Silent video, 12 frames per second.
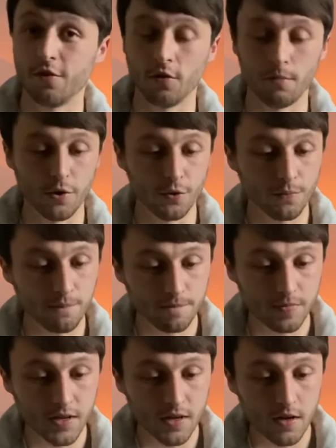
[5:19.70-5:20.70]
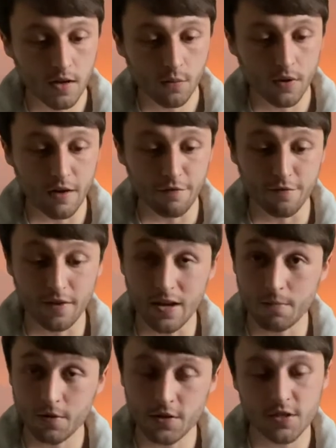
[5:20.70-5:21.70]
Moon. We have
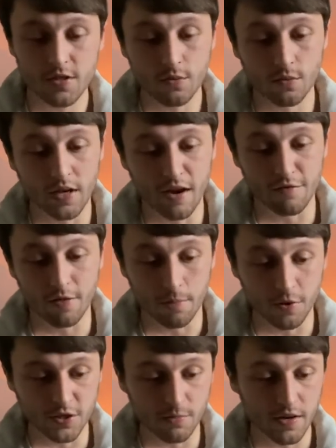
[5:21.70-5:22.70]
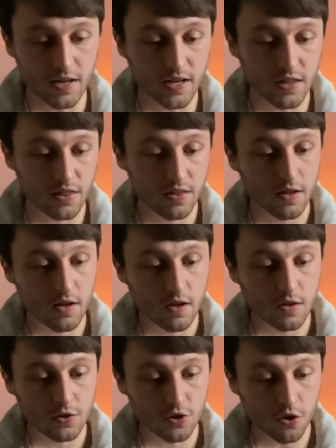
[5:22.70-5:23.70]
Vapours, we have The Body Beneath,
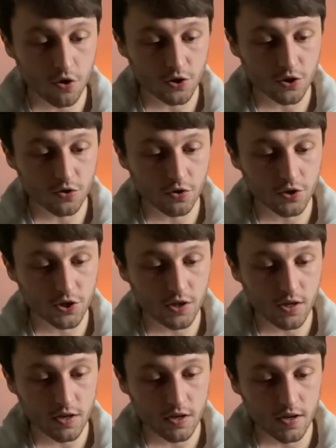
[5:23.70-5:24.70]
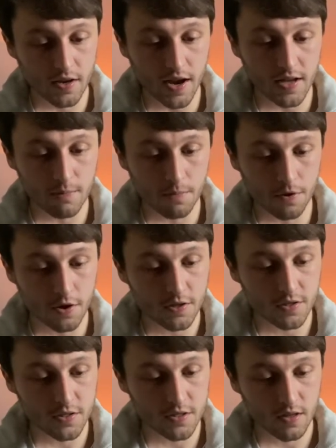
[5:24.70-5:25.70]
Torture Dungeon,
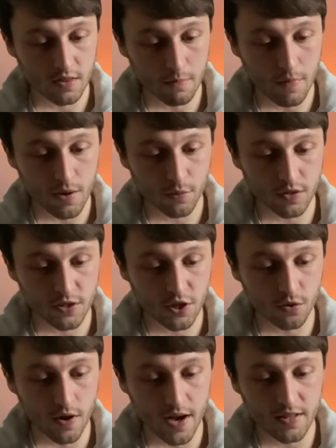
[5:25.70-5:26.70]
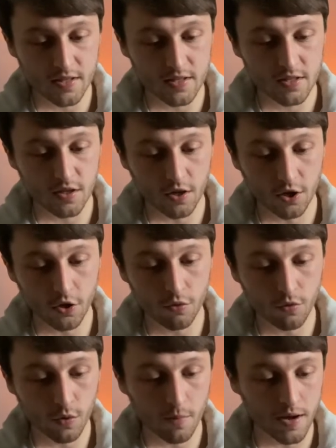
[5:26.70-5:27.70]
Nightbirds, The Man with Two Heads,
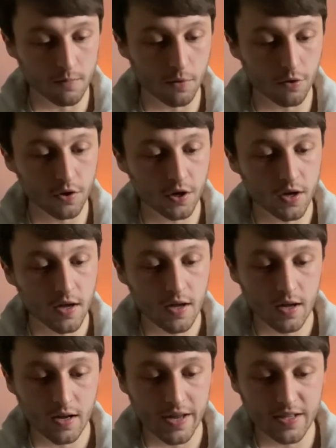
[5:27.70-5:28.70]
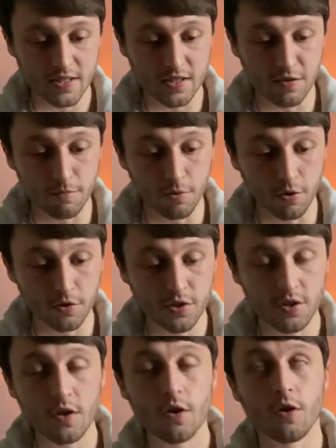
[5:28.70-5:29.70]
Guru the Mad Monk, Legacy of Blood,
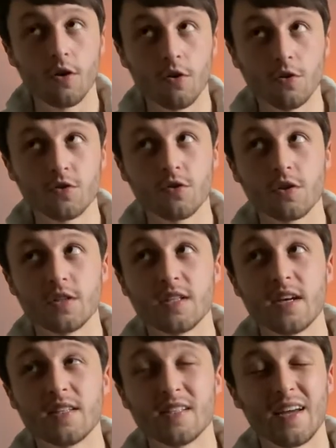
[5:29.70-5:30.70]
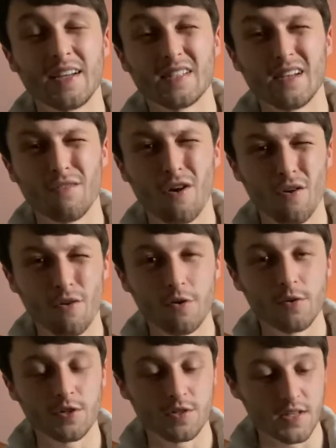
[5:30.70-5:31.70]
also contains Legacy of Horror,
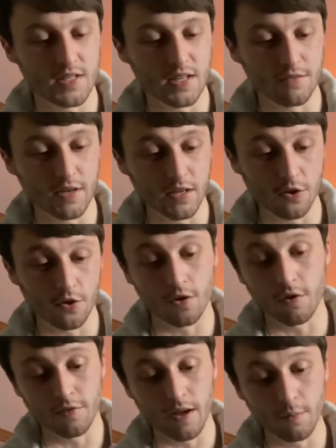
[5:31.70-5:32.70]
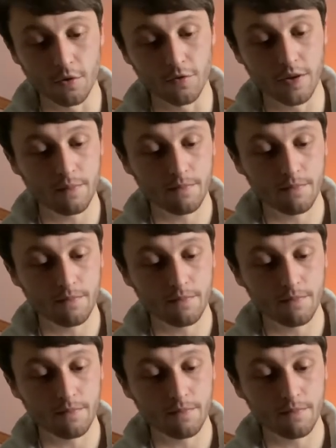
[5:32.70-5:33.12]
which is the TV cut of that movie,